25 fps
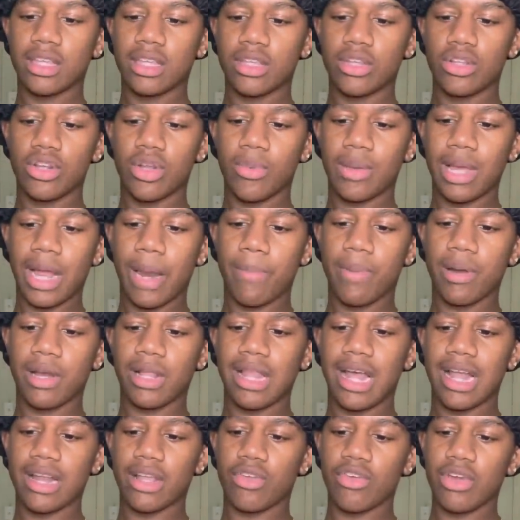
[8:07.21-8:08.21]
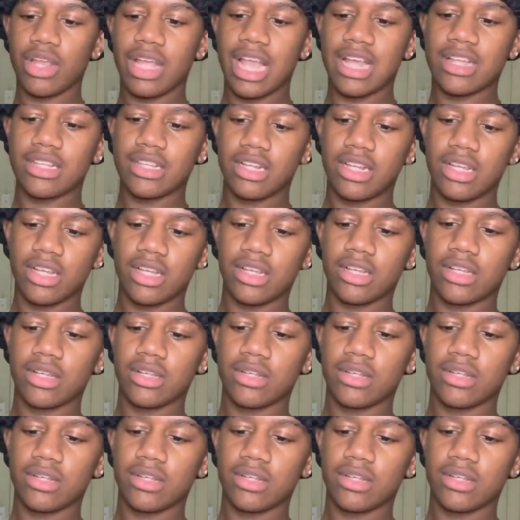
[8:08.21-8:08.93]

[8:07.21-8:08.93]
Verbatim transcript: You know, we gotta put a lot of green gas in there.